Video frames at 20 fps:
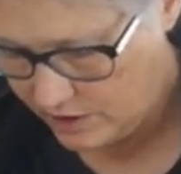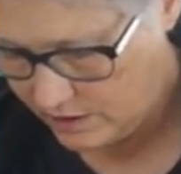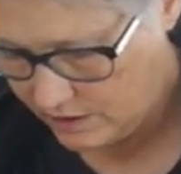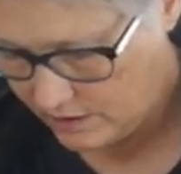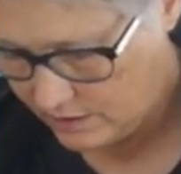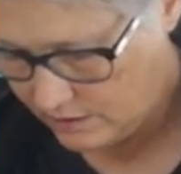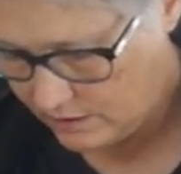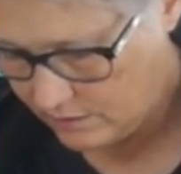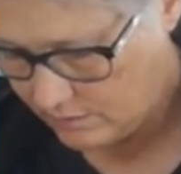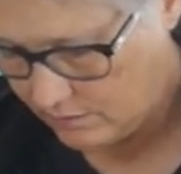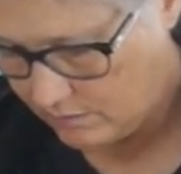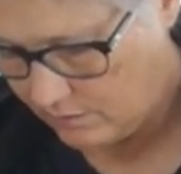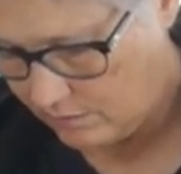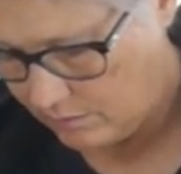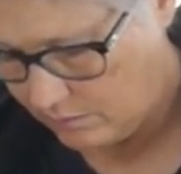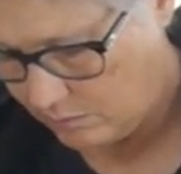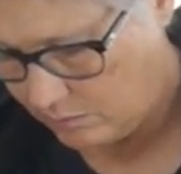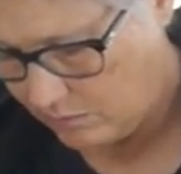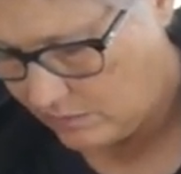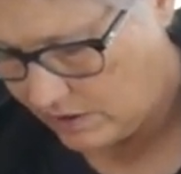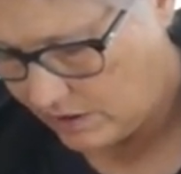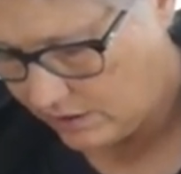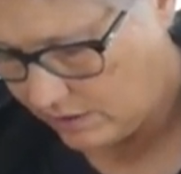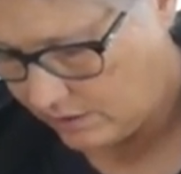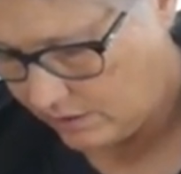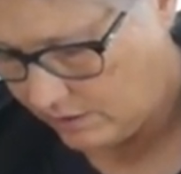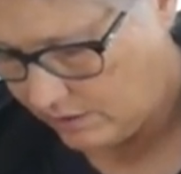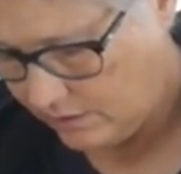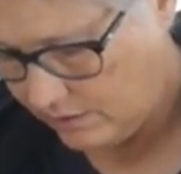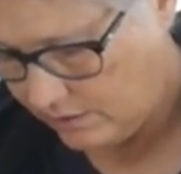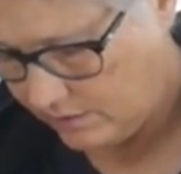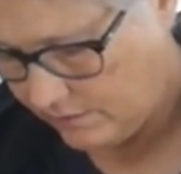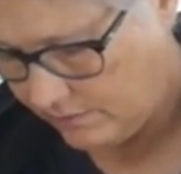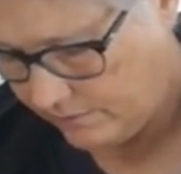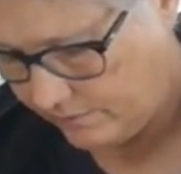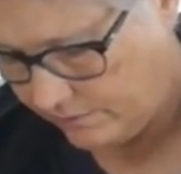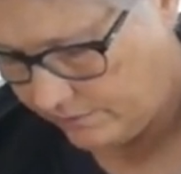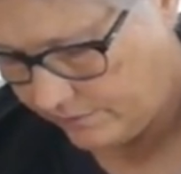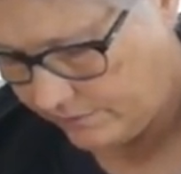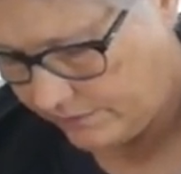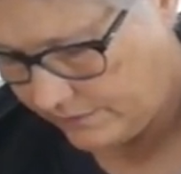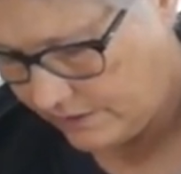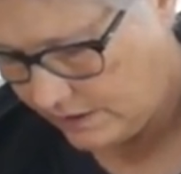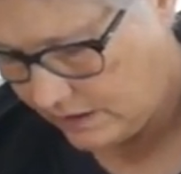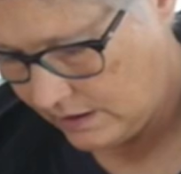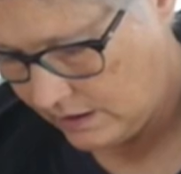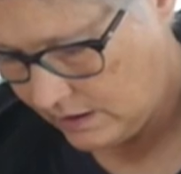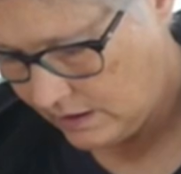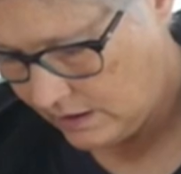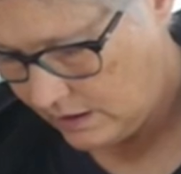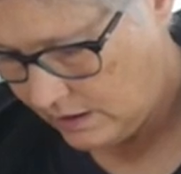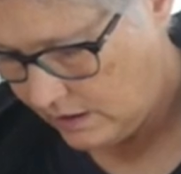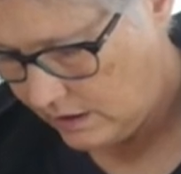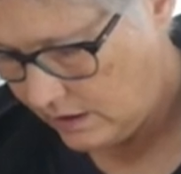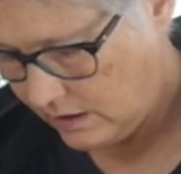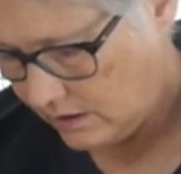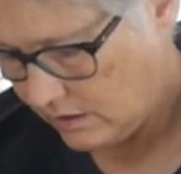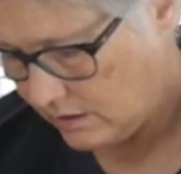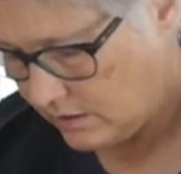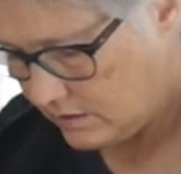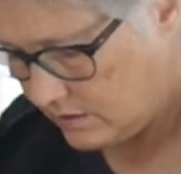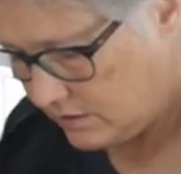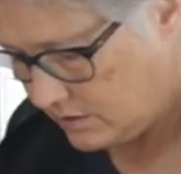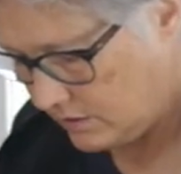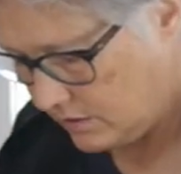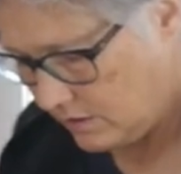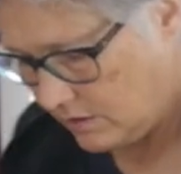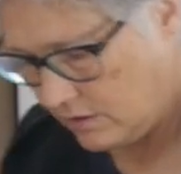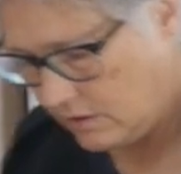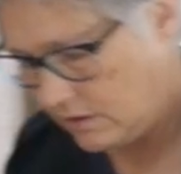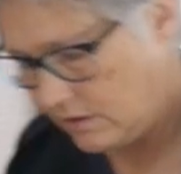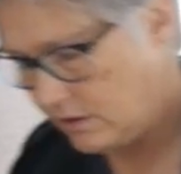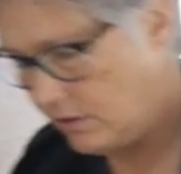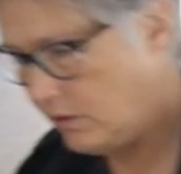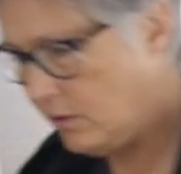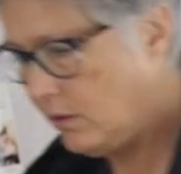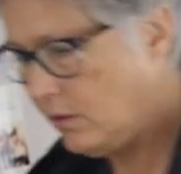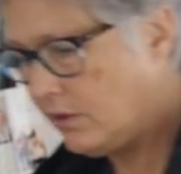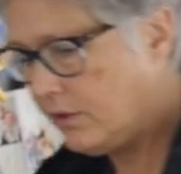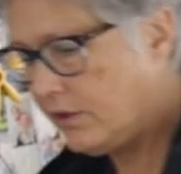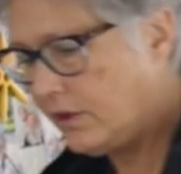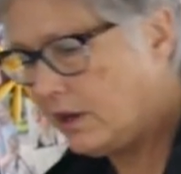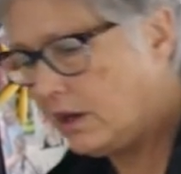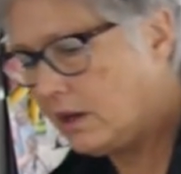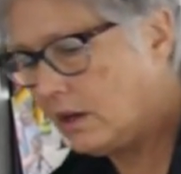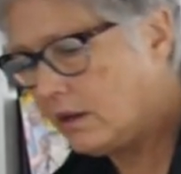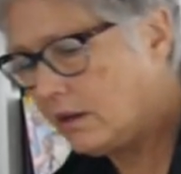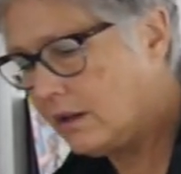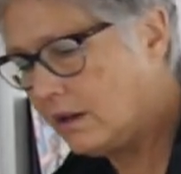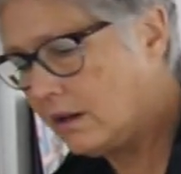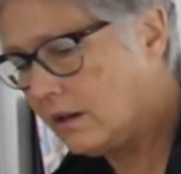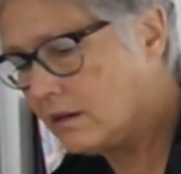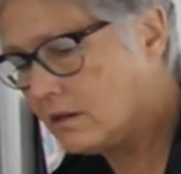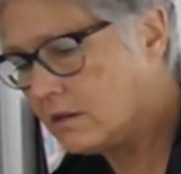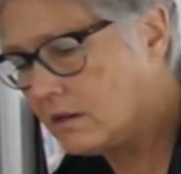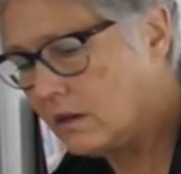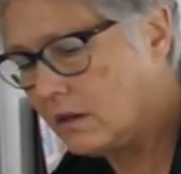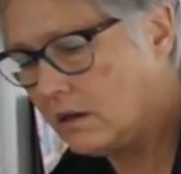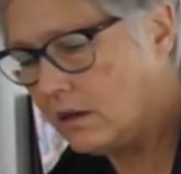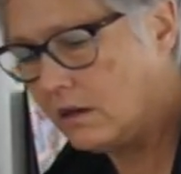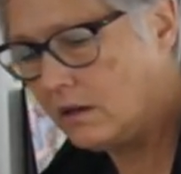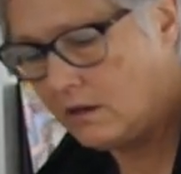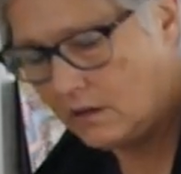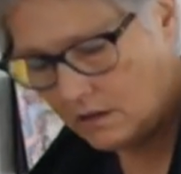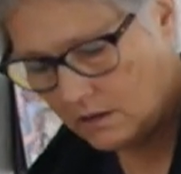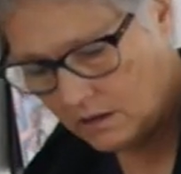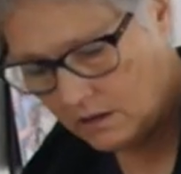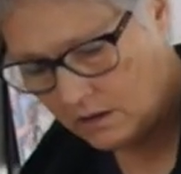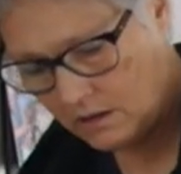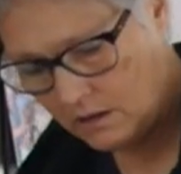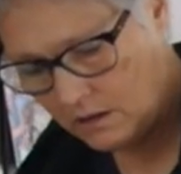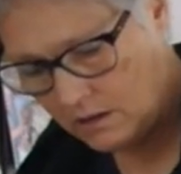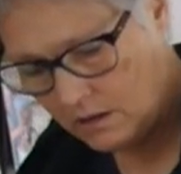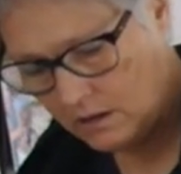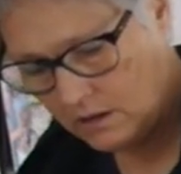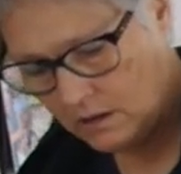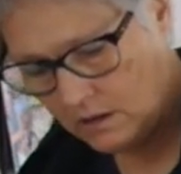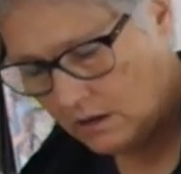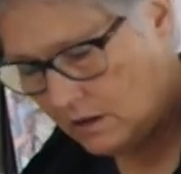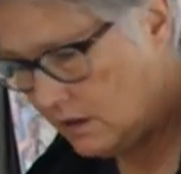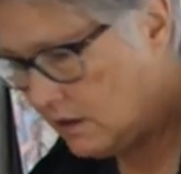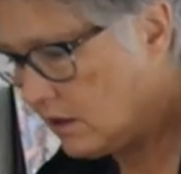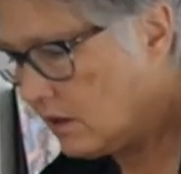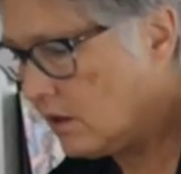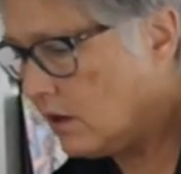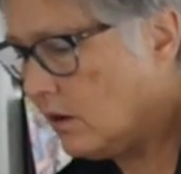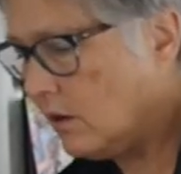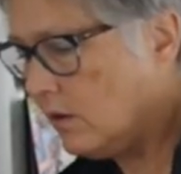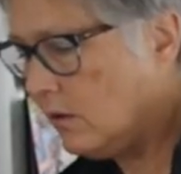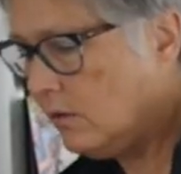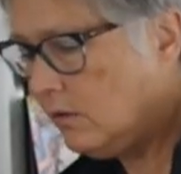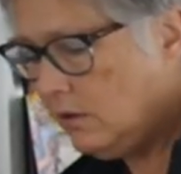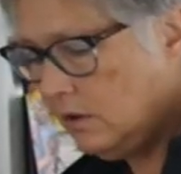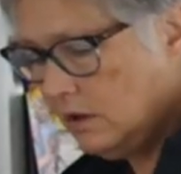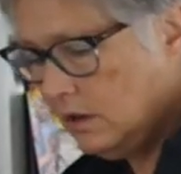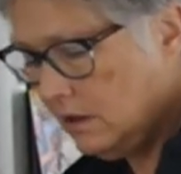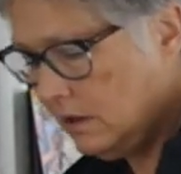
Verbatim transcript: in the middle here, so the whole thing, I think, is gonna go.